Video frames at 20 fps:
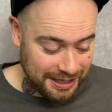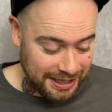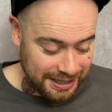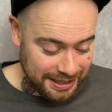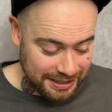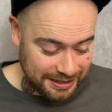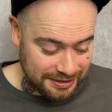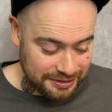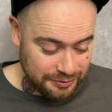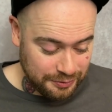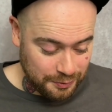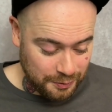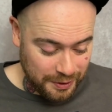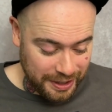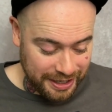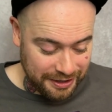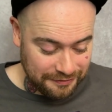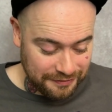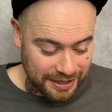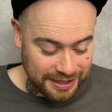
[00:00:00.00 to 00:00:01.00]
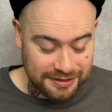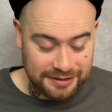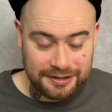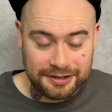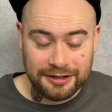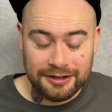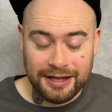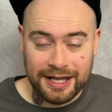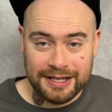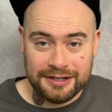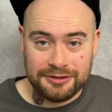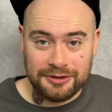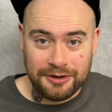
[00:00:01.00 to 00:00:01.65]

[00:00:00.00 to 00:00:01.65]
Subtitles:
is when Red Skull has